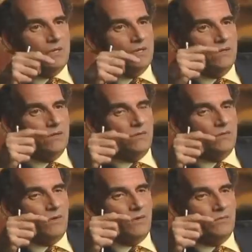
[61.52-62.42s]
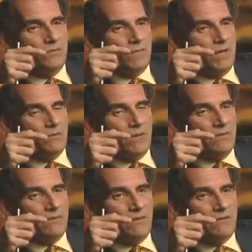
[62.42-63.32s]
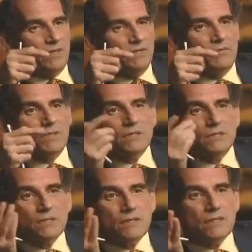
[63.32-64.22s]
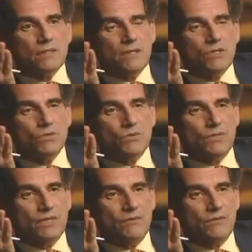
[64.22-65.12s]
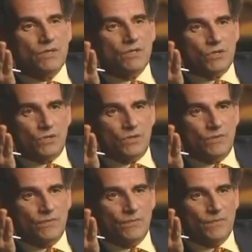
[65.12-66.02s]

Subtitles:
need to look for by way of evidence because the issue is definitional.